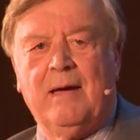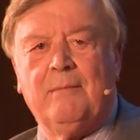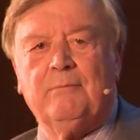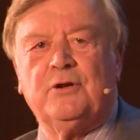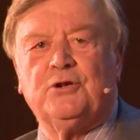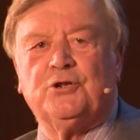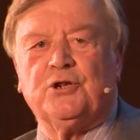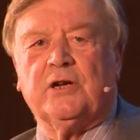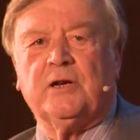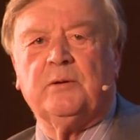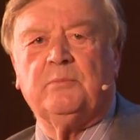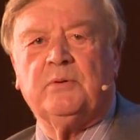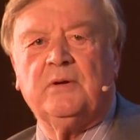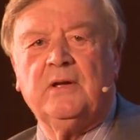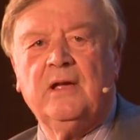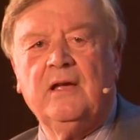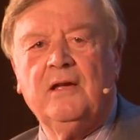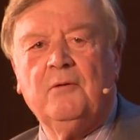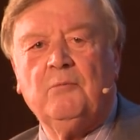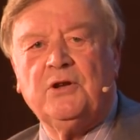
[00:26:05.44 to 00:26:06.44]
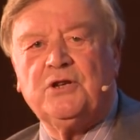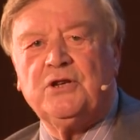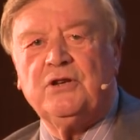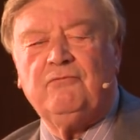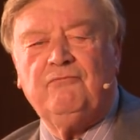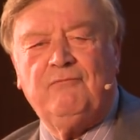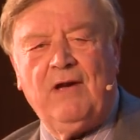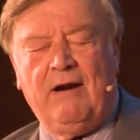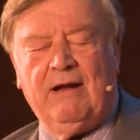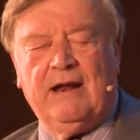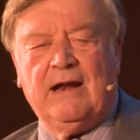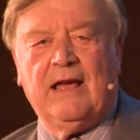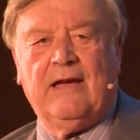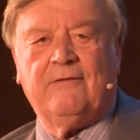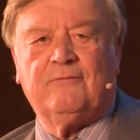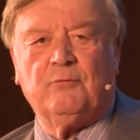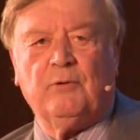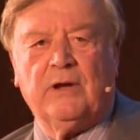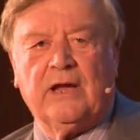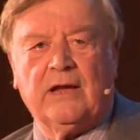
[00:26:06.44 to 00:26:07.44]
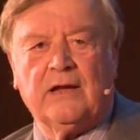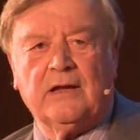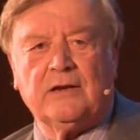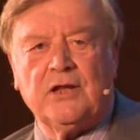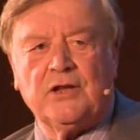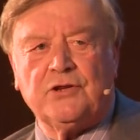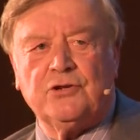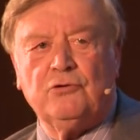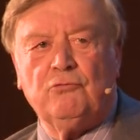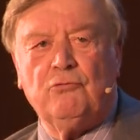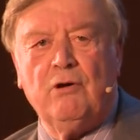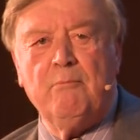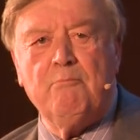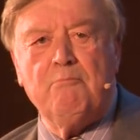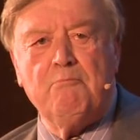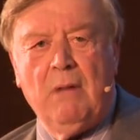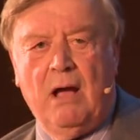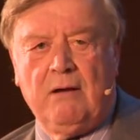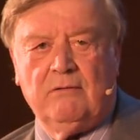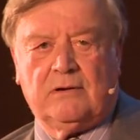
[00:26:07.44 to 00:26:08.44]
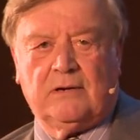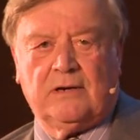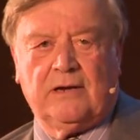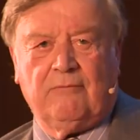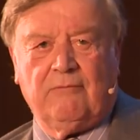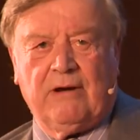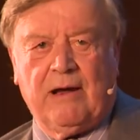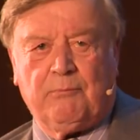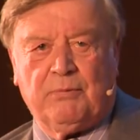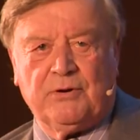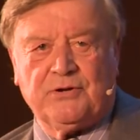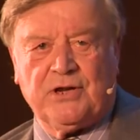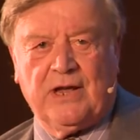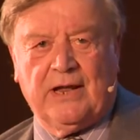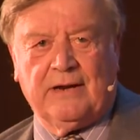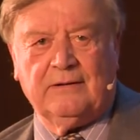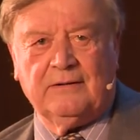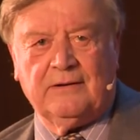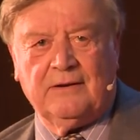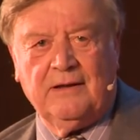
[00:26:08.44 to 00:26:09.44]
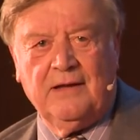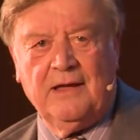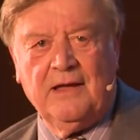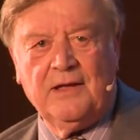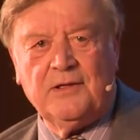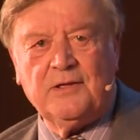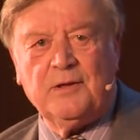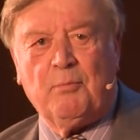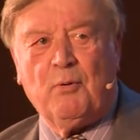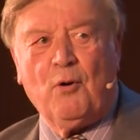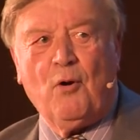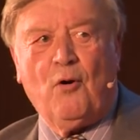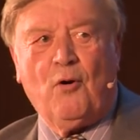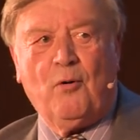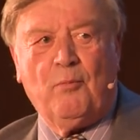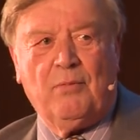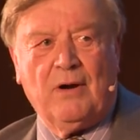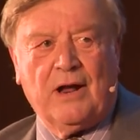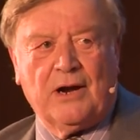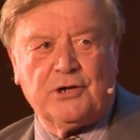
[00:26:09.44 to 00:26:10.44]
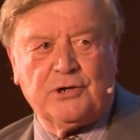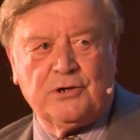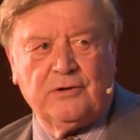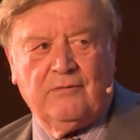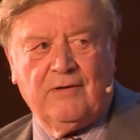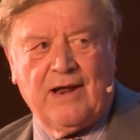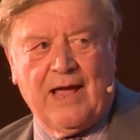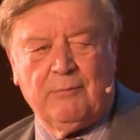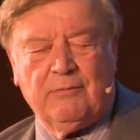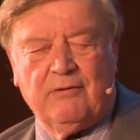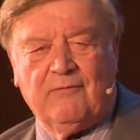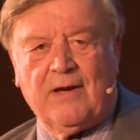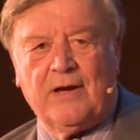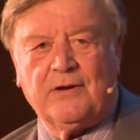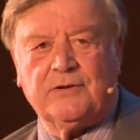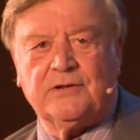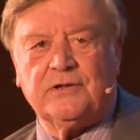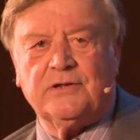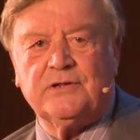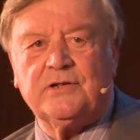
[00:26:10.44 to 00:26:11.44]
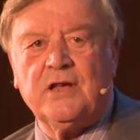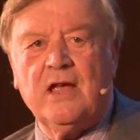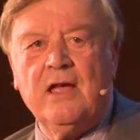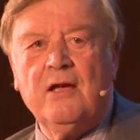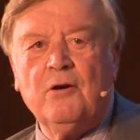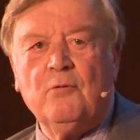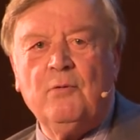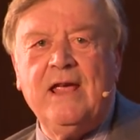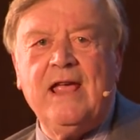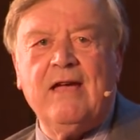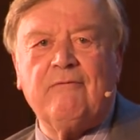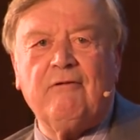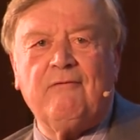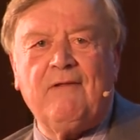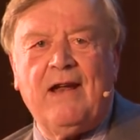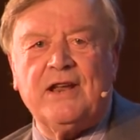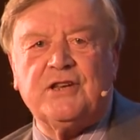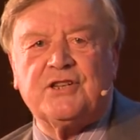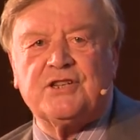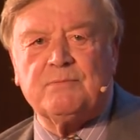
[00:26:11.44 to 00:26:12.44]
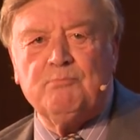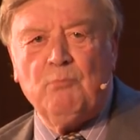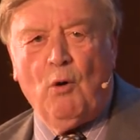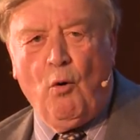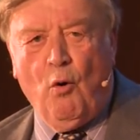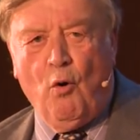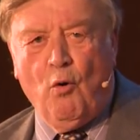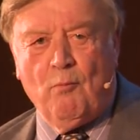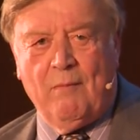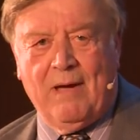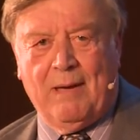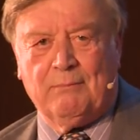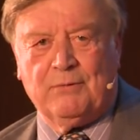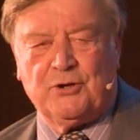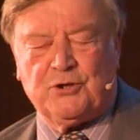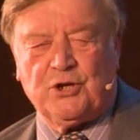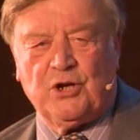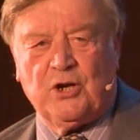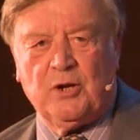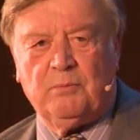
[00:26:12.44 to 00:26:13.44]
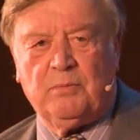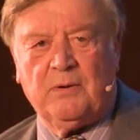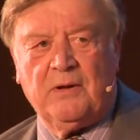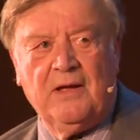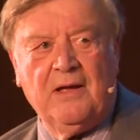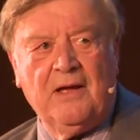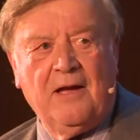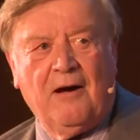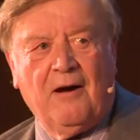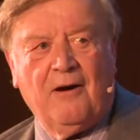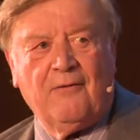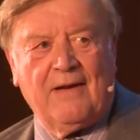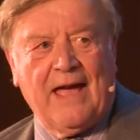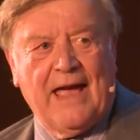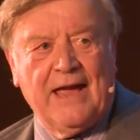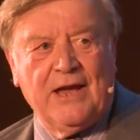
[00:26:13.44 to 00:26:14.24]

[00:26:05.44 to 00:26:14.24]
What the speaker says: membership, which is very left-wing. It doesn't remotely represent the broad brush of Labour voters. We have a very small membership of